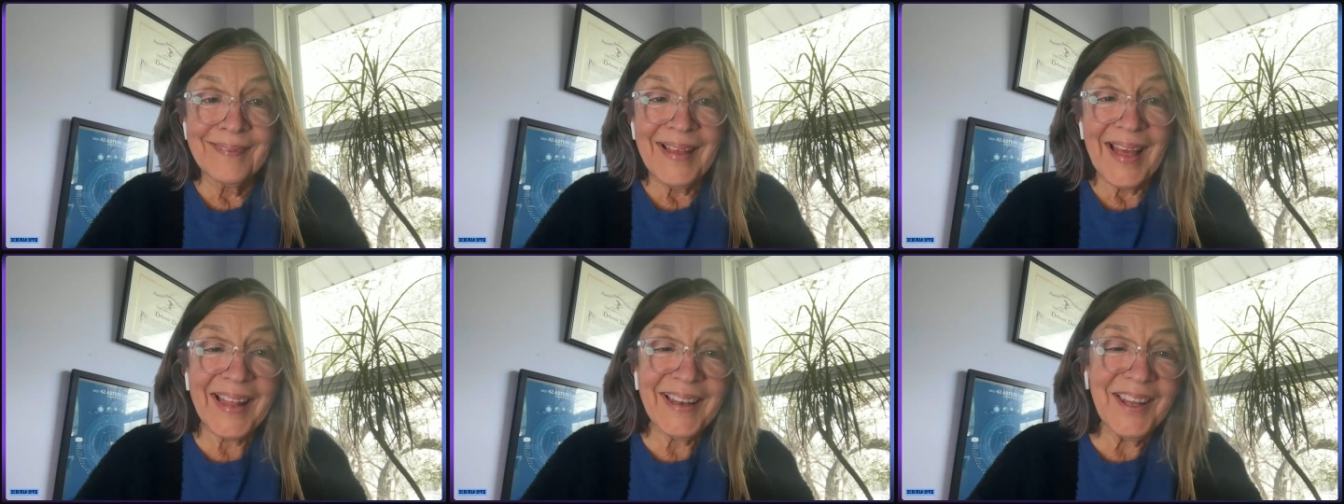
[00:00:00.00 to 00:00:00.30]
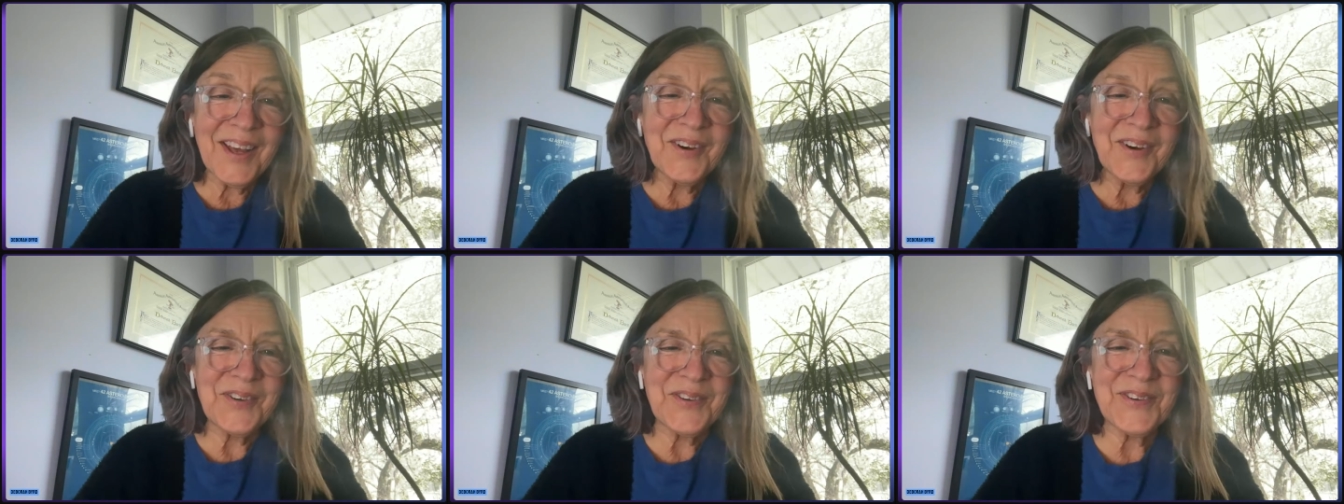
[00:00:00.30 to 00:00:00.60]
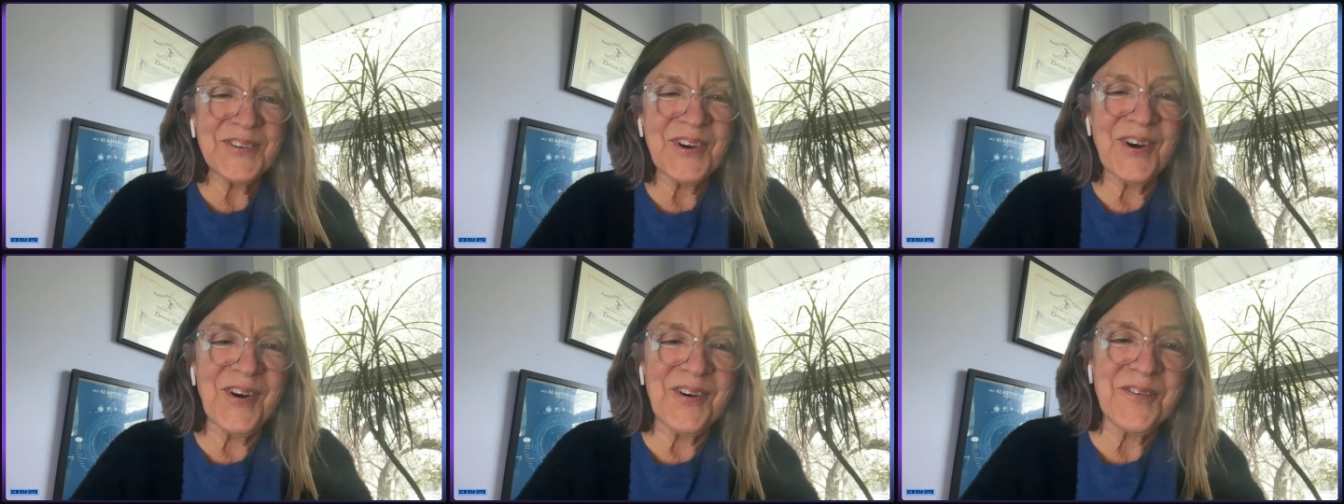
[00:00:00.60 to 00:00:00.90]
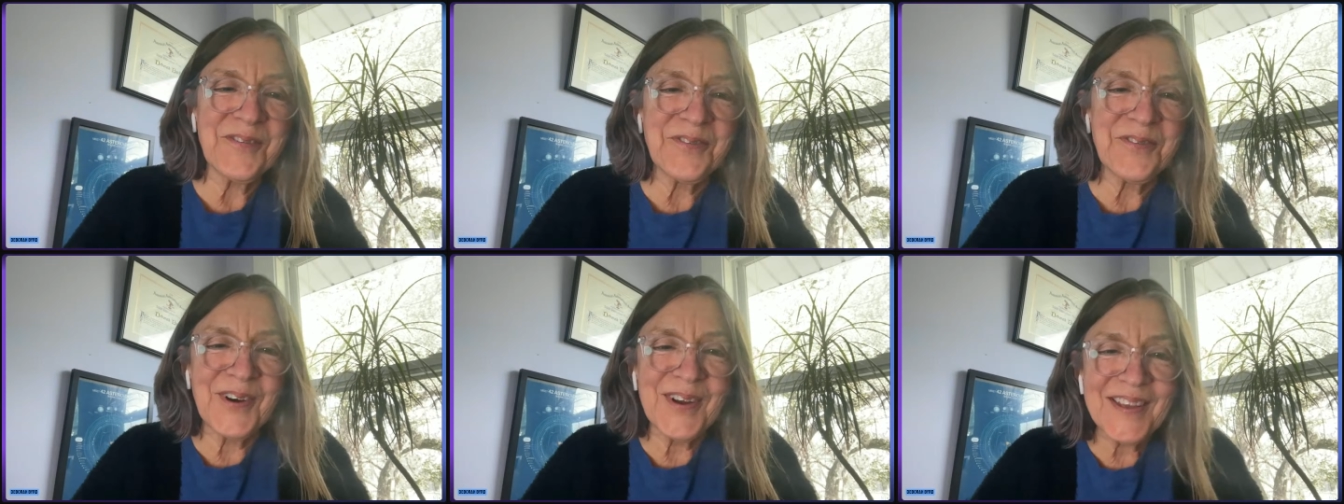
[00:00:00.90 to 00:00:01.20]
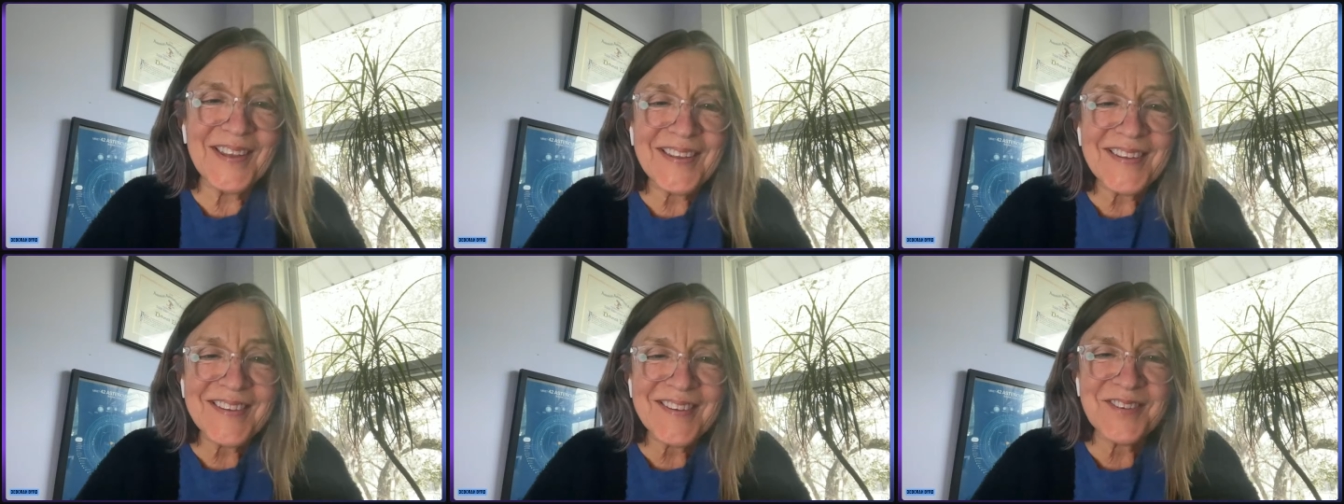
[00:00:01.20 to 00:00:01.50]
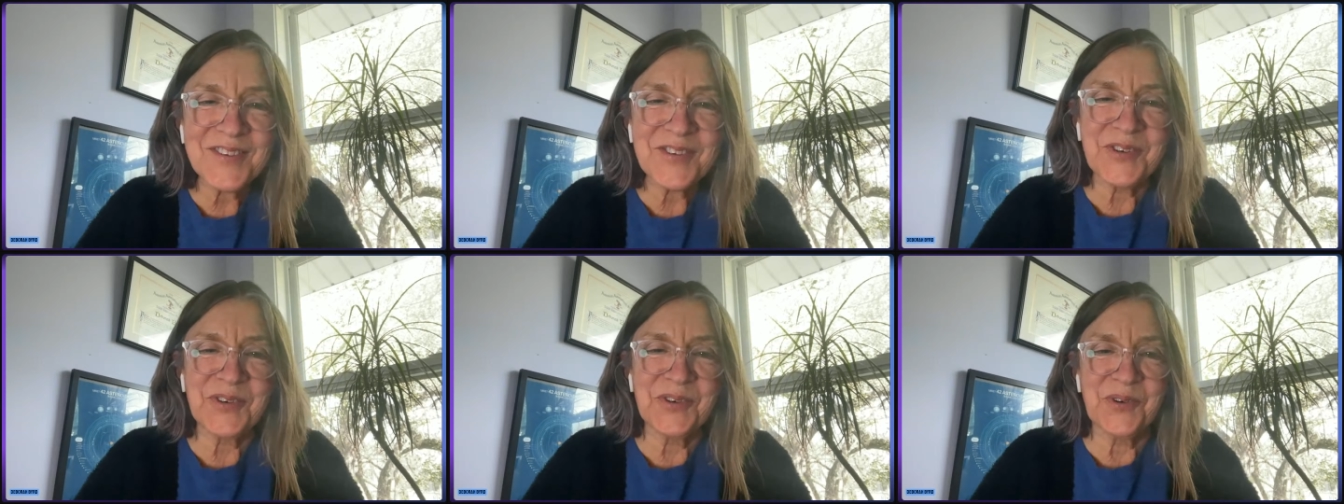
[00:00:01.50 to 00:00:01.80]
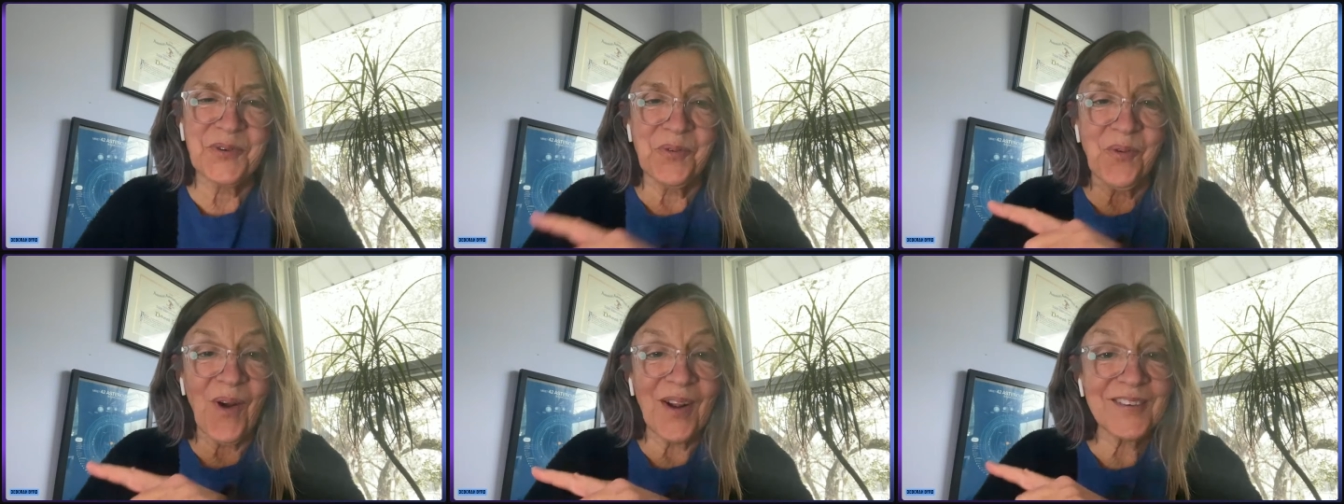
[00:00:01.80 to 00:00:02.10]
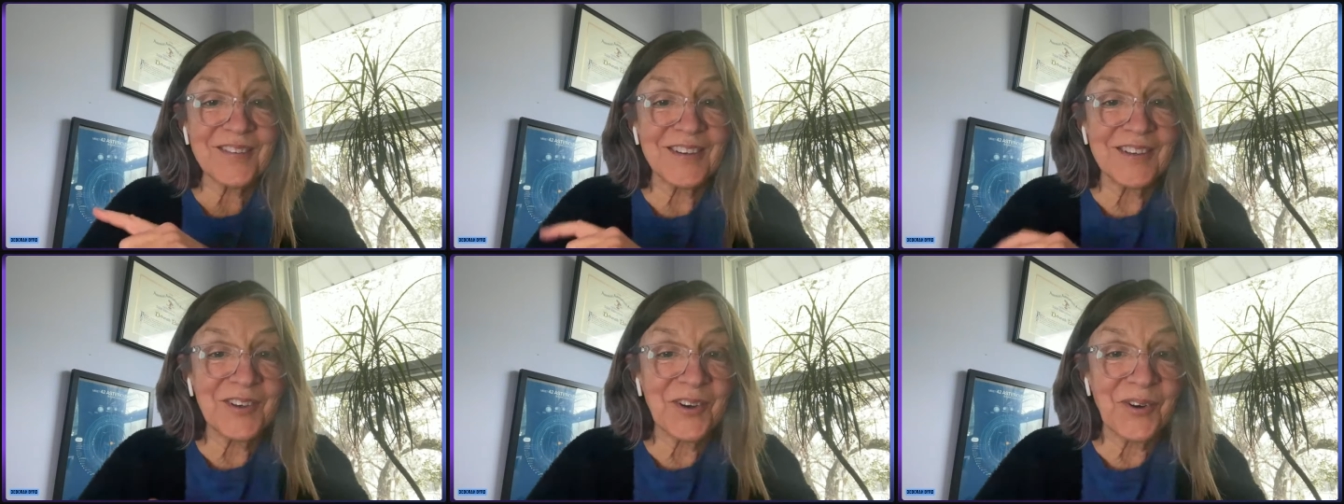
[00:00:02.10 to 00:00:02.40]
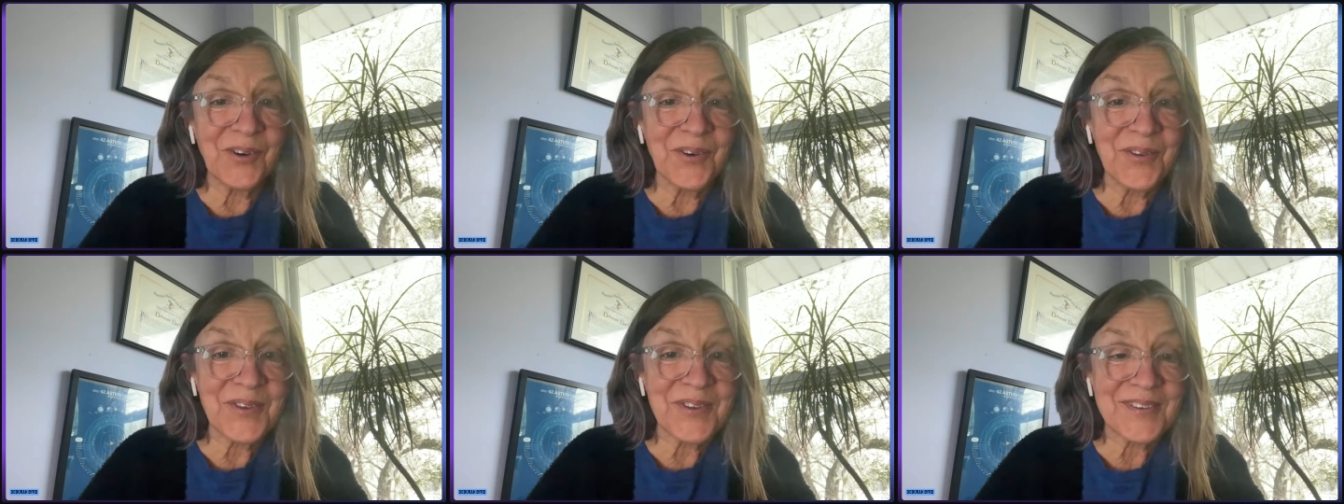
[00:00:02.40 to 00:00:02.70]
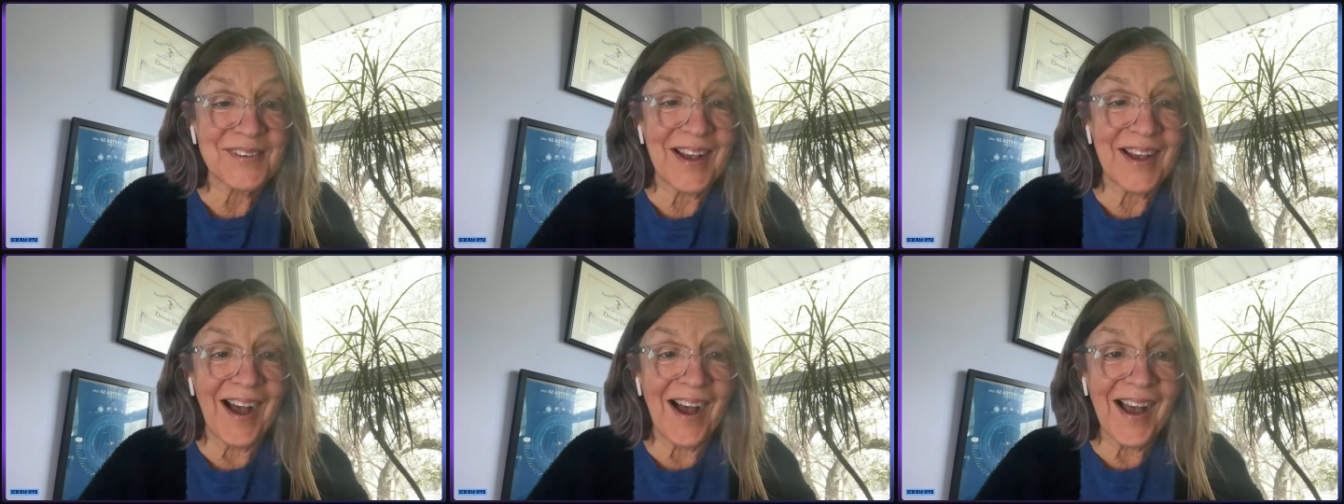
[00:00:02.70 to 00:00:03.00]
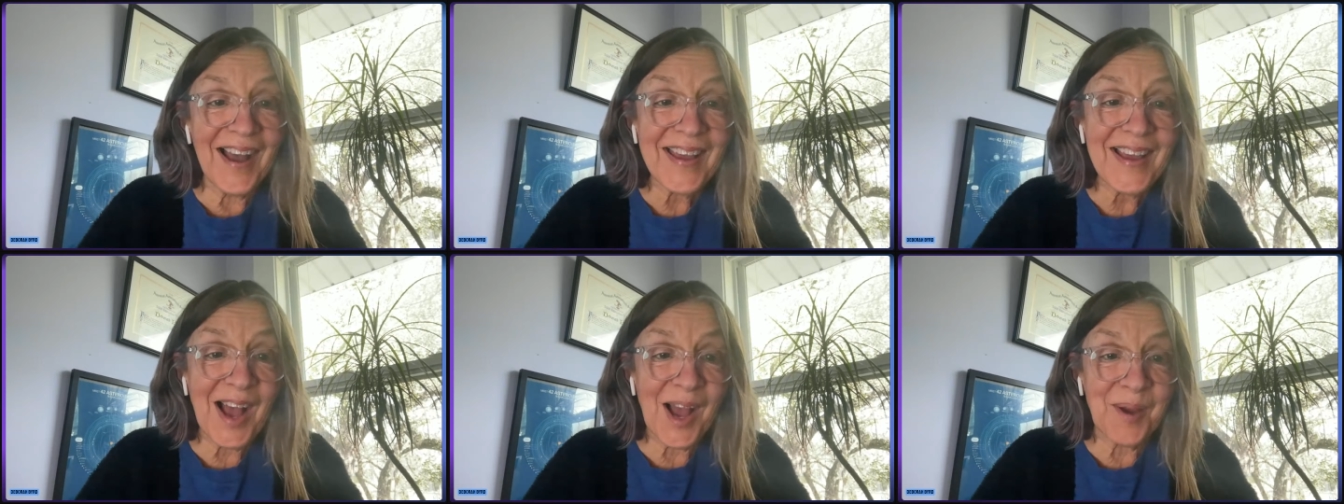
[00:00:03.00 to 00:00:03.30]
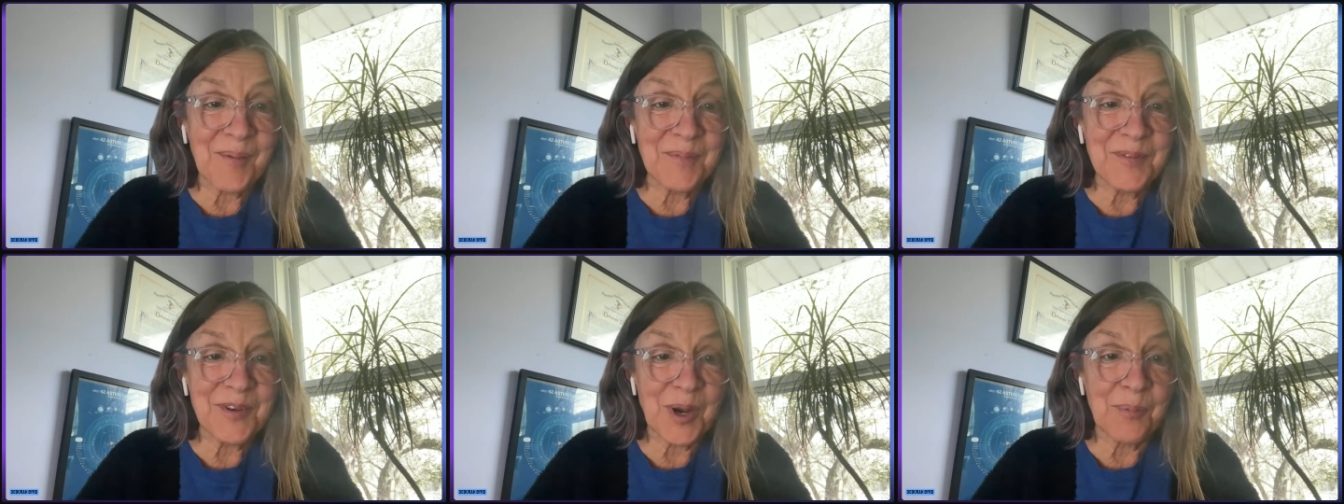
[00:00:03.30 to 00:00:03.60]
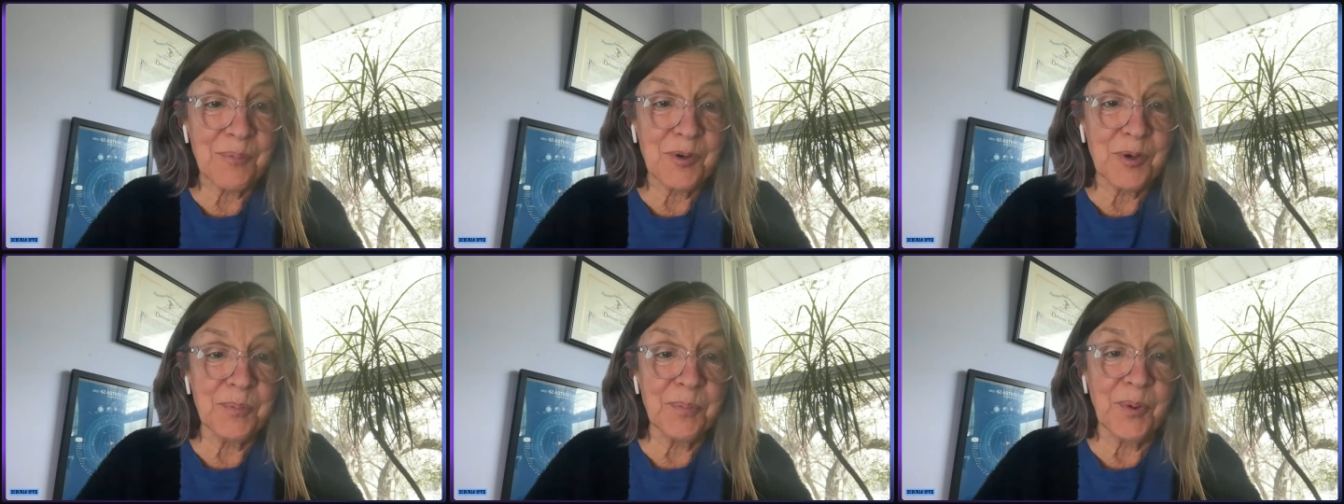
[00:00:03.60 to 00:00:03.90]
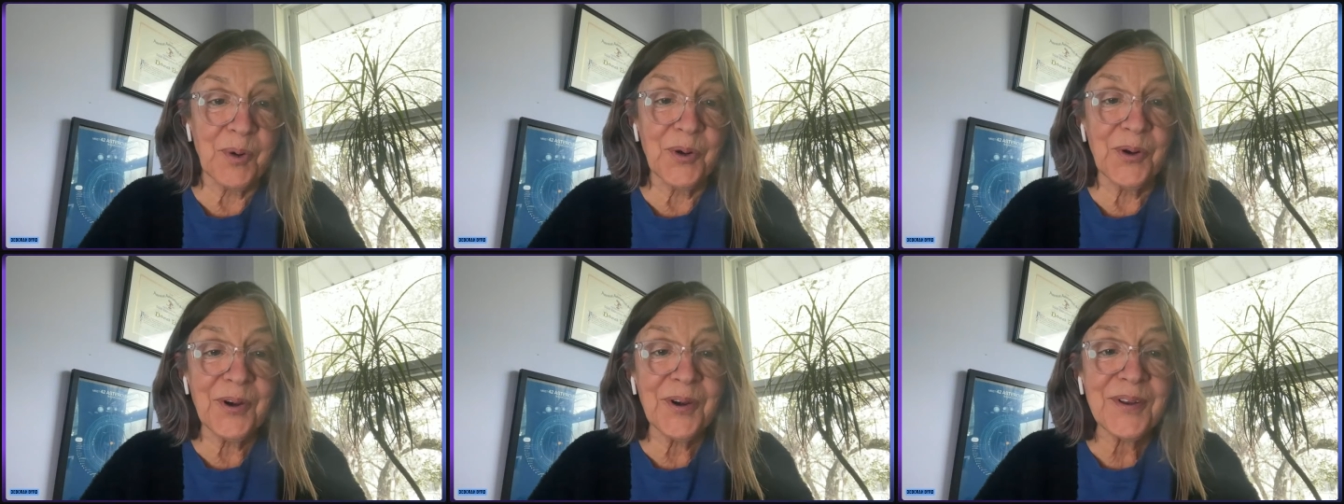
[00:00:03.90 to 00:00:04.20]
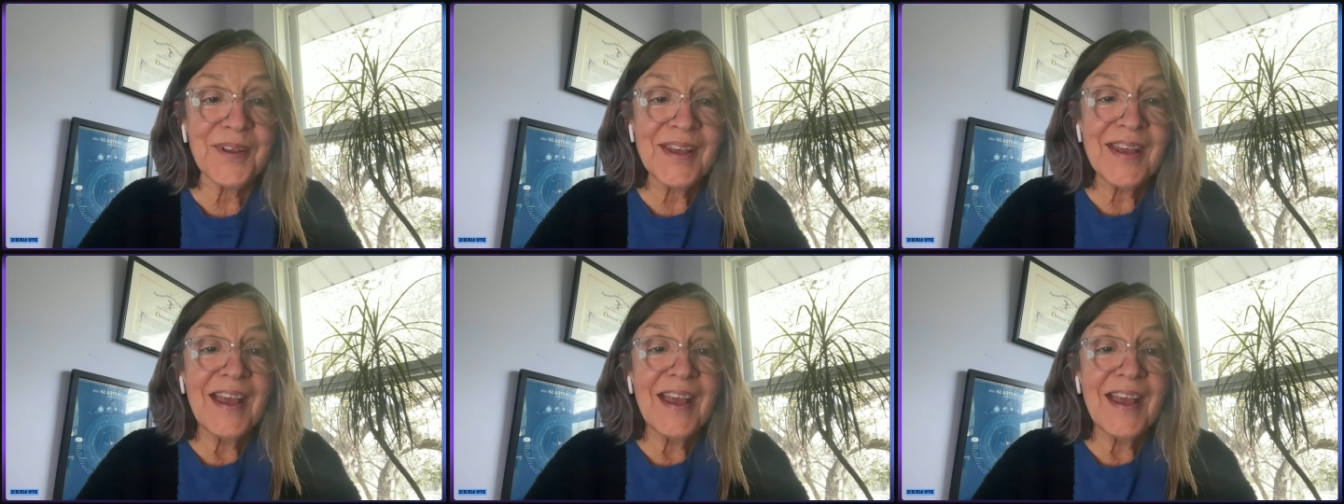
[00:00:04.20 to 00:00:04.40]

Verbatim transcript: Hello, star friends. You're watching Earth Sky. I'm Deborah Byrd.